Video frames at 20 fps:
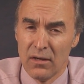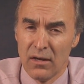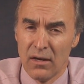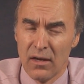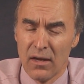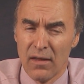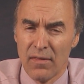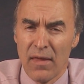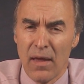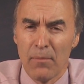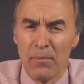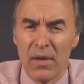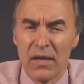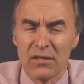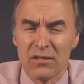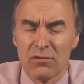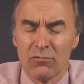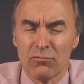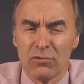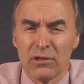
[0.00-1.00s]
And that
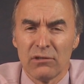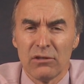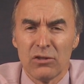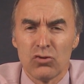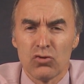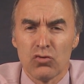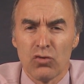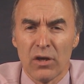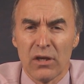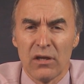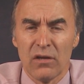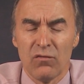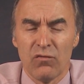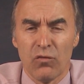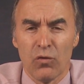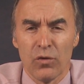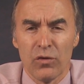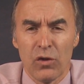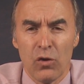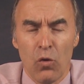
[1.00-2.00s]
makes it really tricky
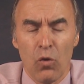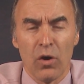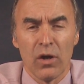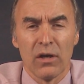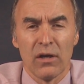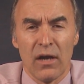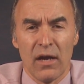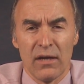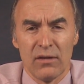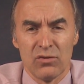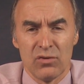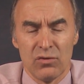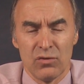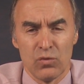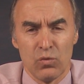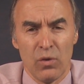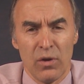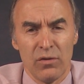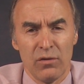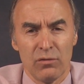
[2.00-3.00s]
for the organizers,
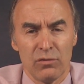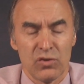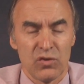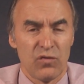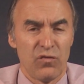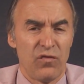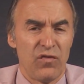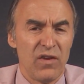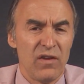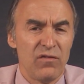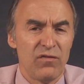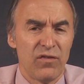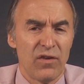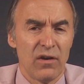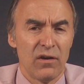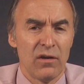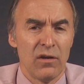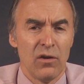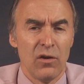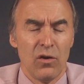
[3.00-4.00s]
whether it's
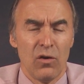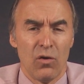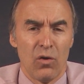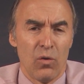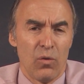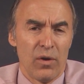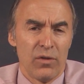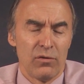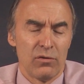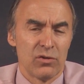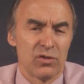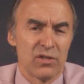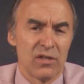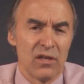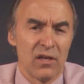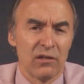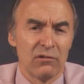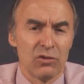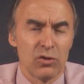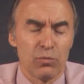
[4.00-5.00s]
FIFA or whether it's the
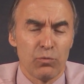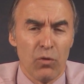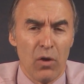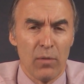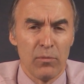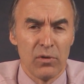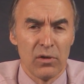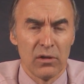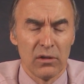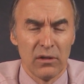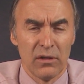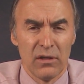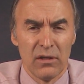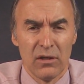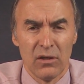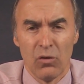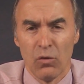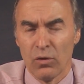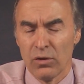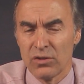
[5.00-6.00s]
English Premier
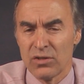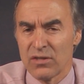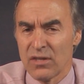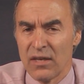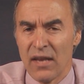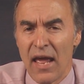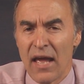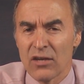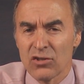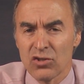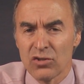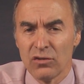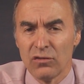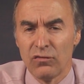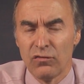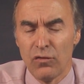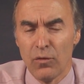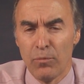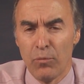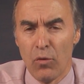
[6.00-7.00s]
League or it's the National
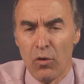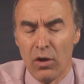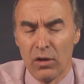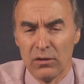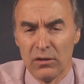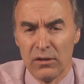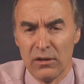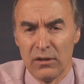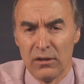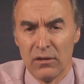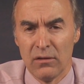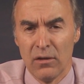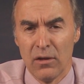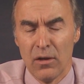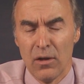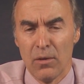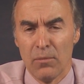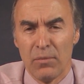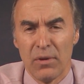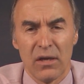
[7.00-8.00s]
Football League,
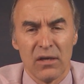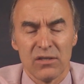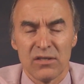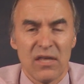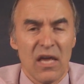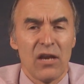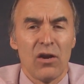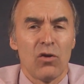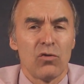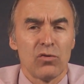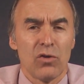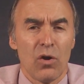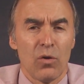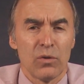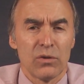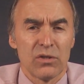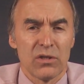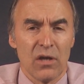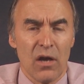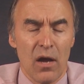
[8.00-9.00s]
because they don't know
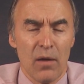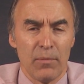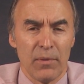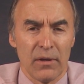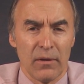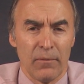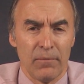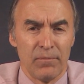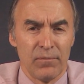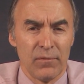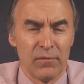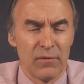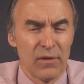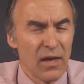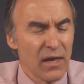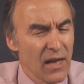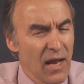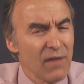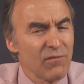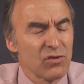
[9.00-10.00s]
it's coming. They
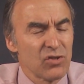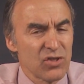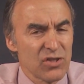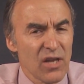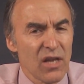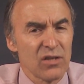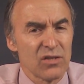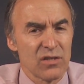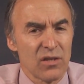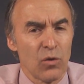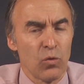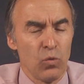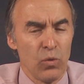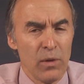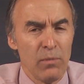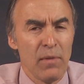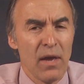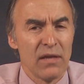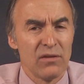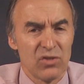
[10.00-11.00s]
can have a sense that we
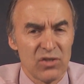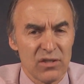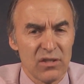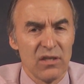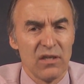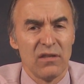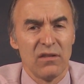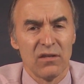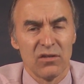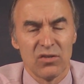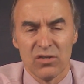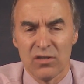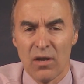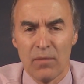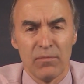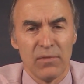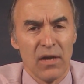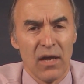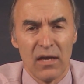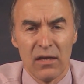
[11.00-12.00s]
may see this
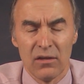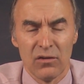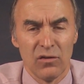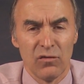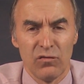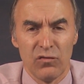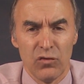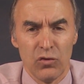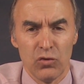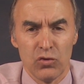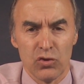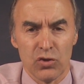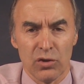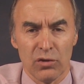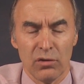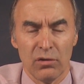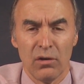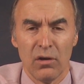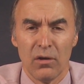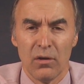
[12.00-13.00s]
someday in the
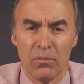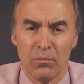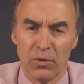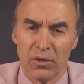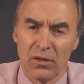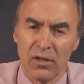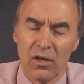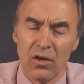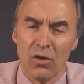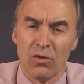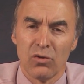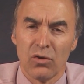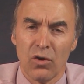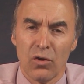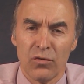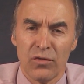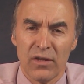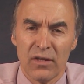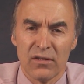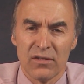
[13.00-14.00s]
future, but they don't know
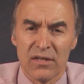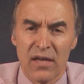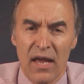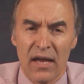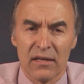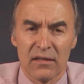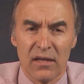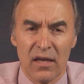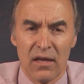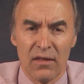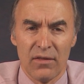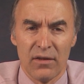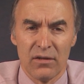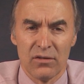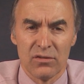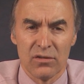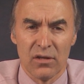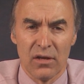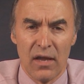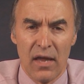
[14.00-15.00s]
the exact day that
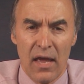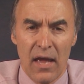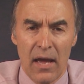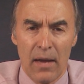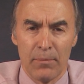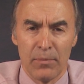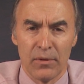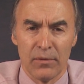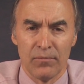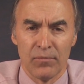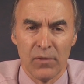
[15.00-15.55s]
it's going to happen.